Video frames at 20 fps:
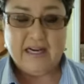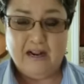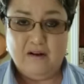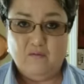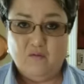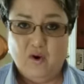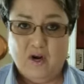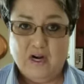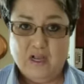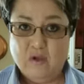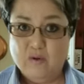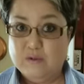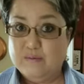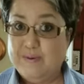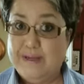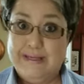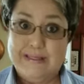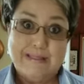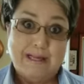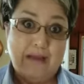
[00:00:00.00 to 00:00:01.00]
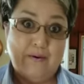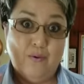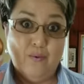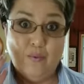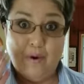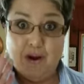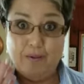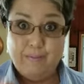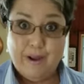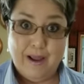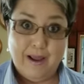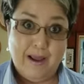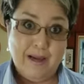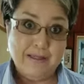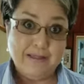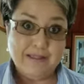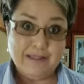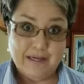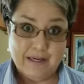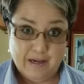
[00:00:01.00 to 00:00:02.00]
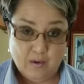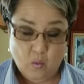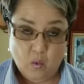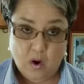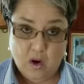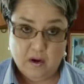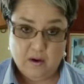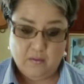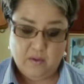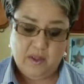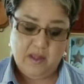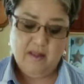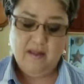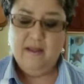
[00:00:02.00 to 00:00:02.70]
it in front of you is because I don't want my eyes to get watery.